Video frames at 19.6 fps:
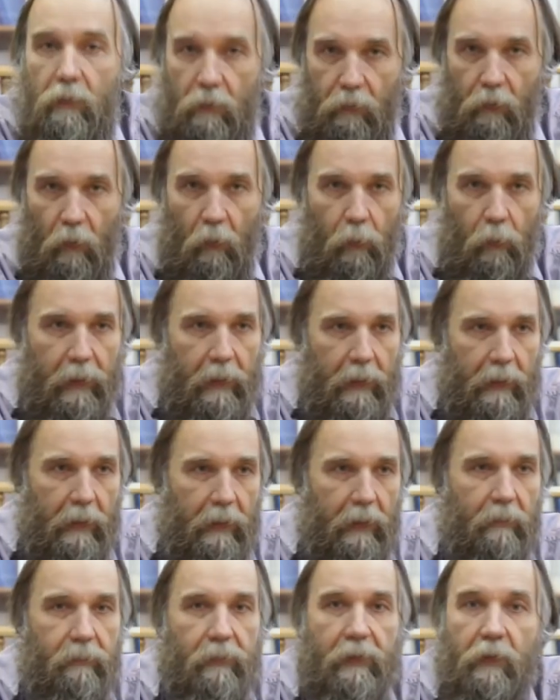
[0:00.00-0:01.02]
So we
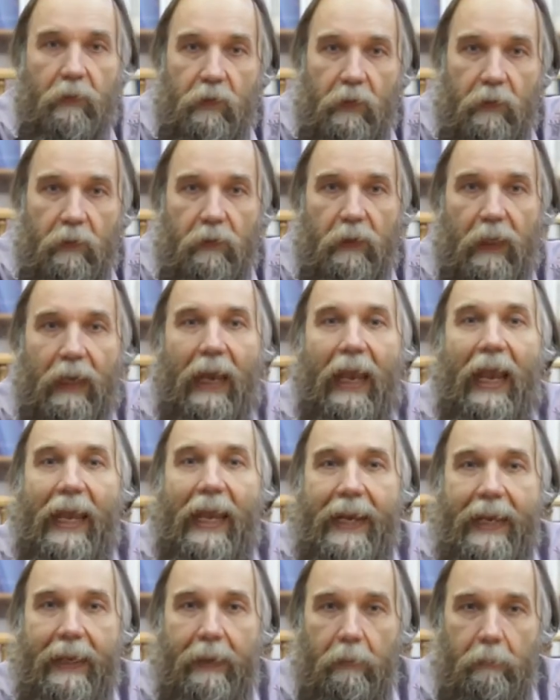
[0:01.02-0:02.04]
have considered
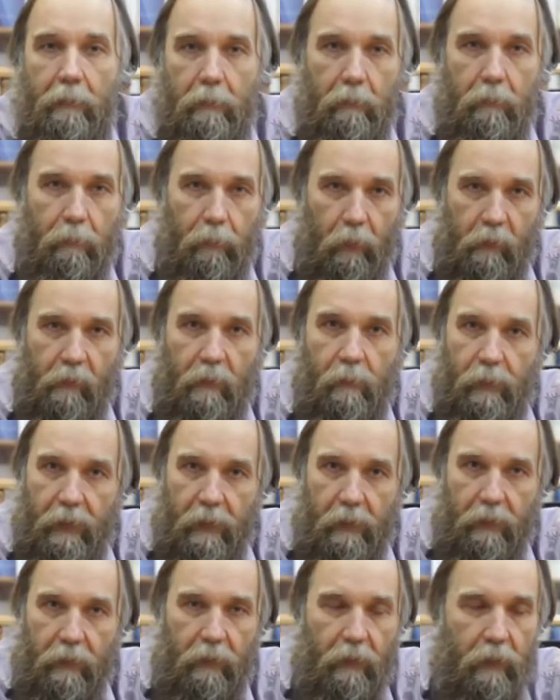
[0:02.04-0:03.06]
any
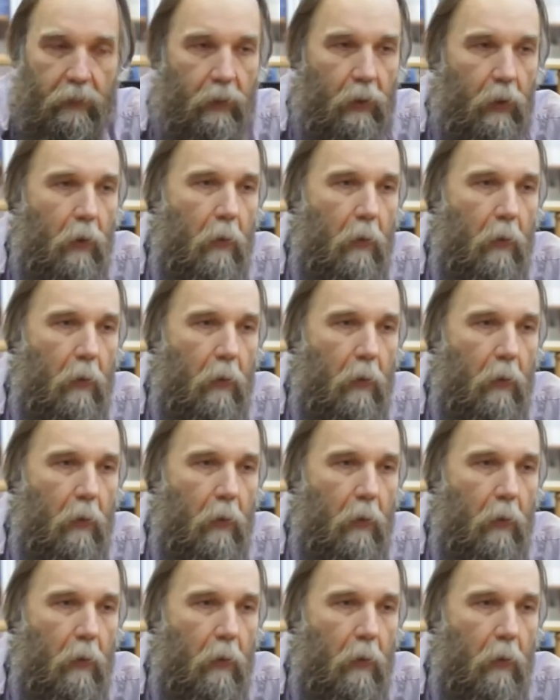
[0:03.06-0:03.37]
possibility